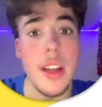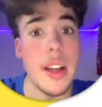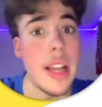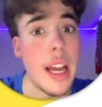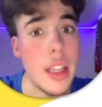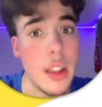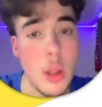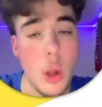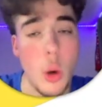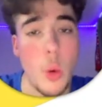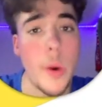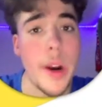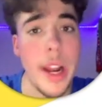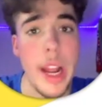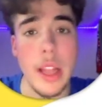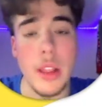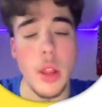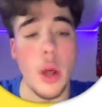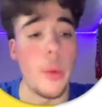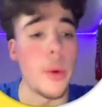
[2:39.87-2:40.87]
got lower
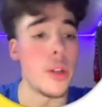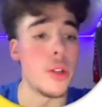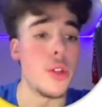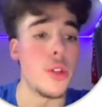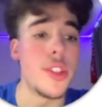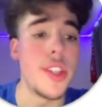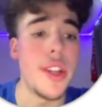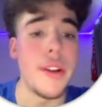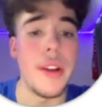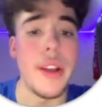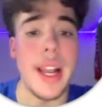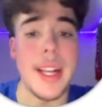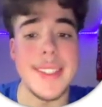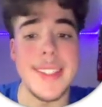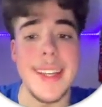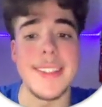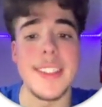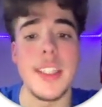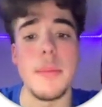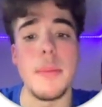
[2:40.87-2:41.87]
and lower due to the
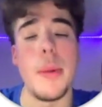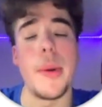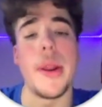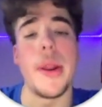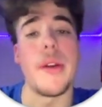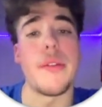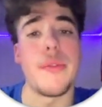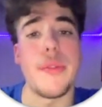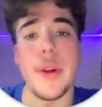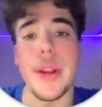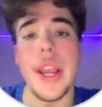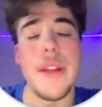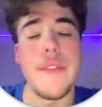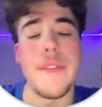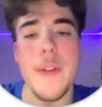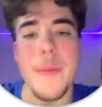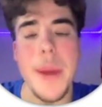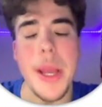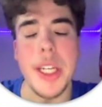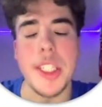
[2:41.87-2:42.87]
accessibility of free
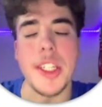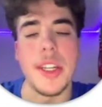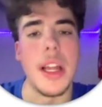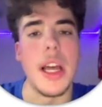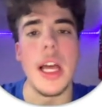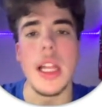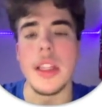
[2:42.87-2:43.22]
information.